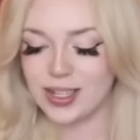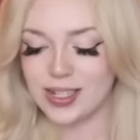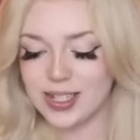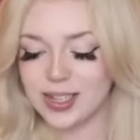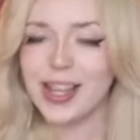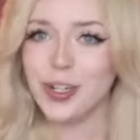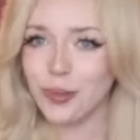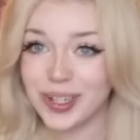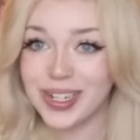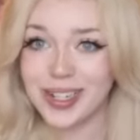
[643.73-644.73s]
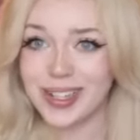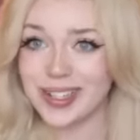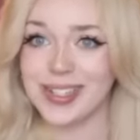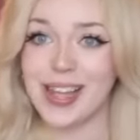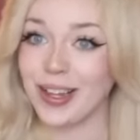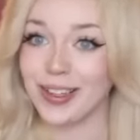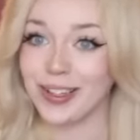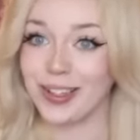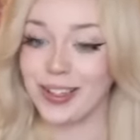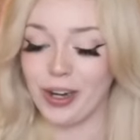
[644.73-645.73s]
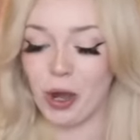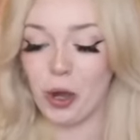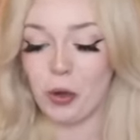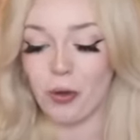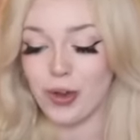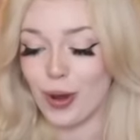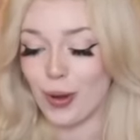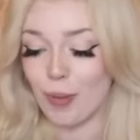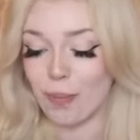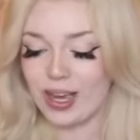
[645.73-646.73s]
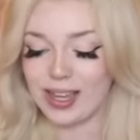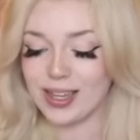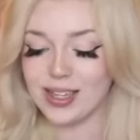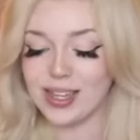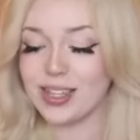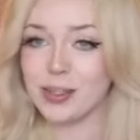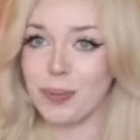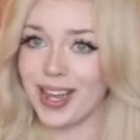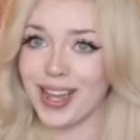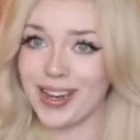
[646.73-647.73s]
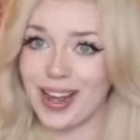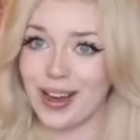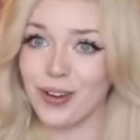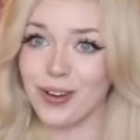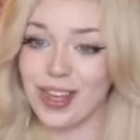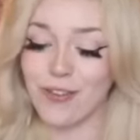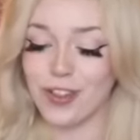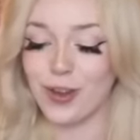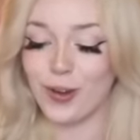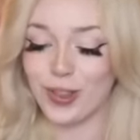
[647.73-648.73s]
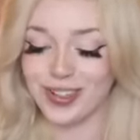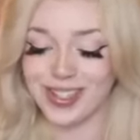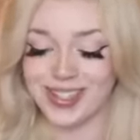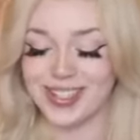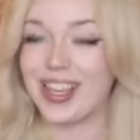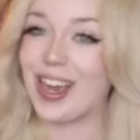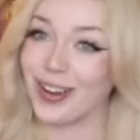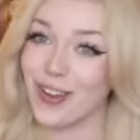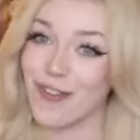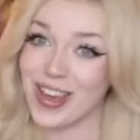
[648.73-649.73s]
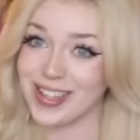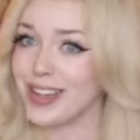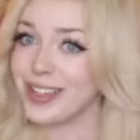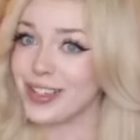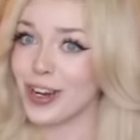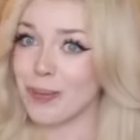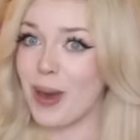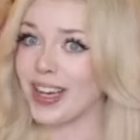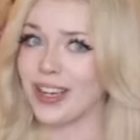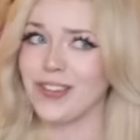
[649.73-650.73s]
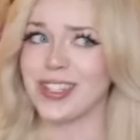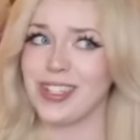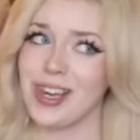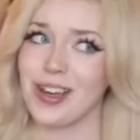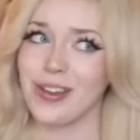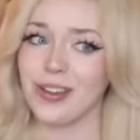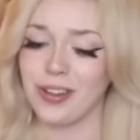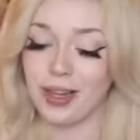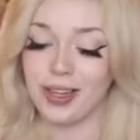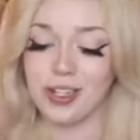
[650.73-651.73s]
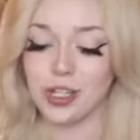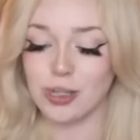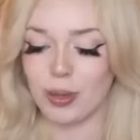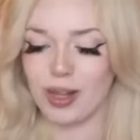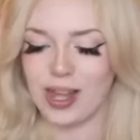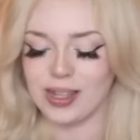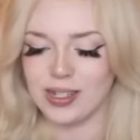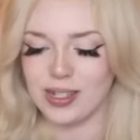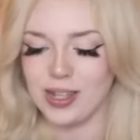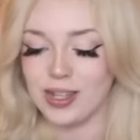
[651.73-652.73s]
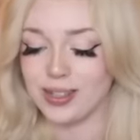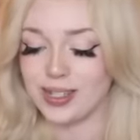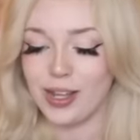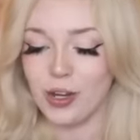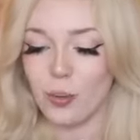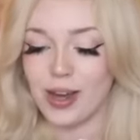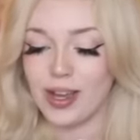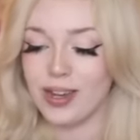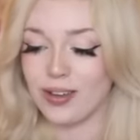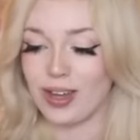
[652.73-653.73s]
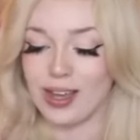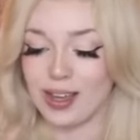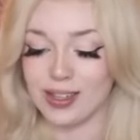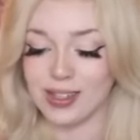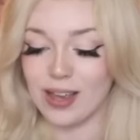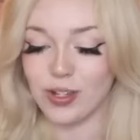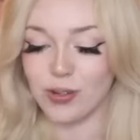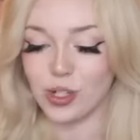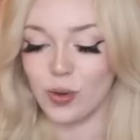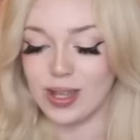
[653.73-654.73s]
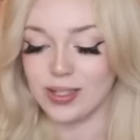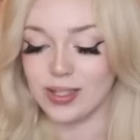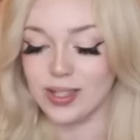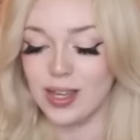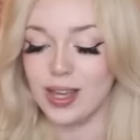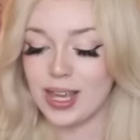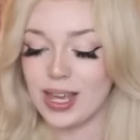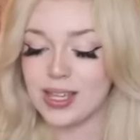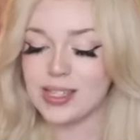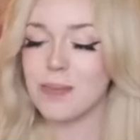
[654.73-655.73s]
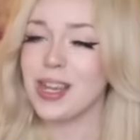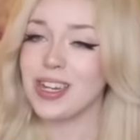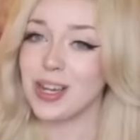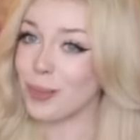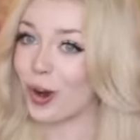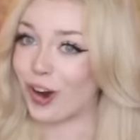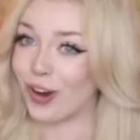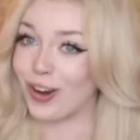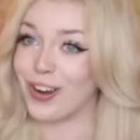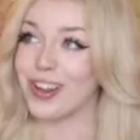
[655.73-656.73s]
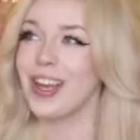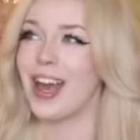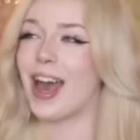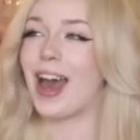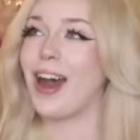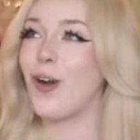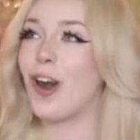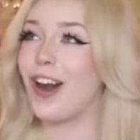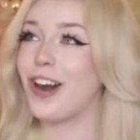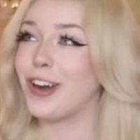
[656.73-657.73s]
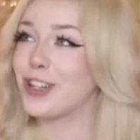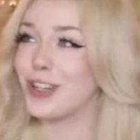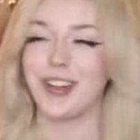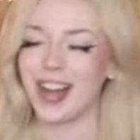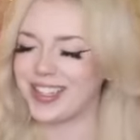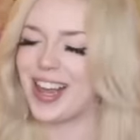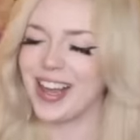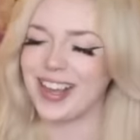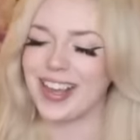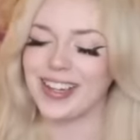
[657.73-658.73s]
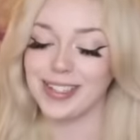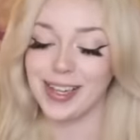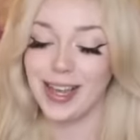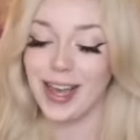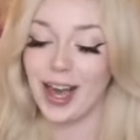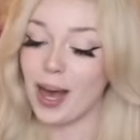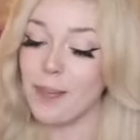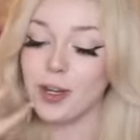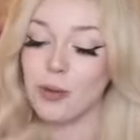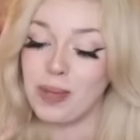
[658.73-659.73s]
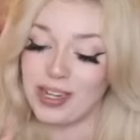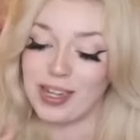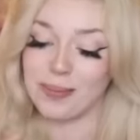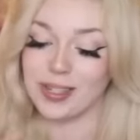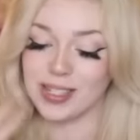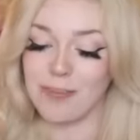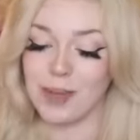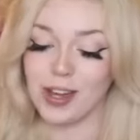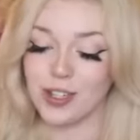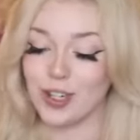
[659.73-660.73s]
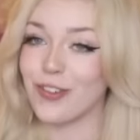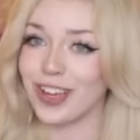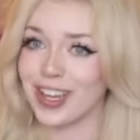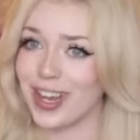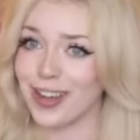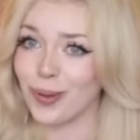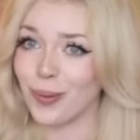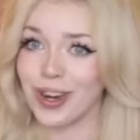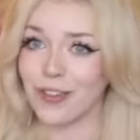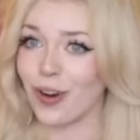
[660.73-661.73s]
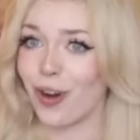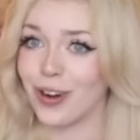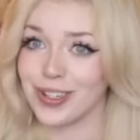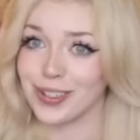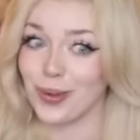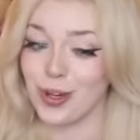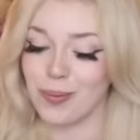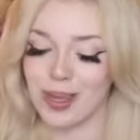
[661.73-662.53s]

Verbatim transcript: Slendrina the Cellar. Oh no. I guess I get to play it now, even though there's a scary face in the dark back of this tunnel. Let's just play it. Cellar 1? Okay, I guess I have no choice. Easy, medium, or hard? How hard should I take it? I'm gonna go medium, because I'm not sure if I can handle whatever hard is going to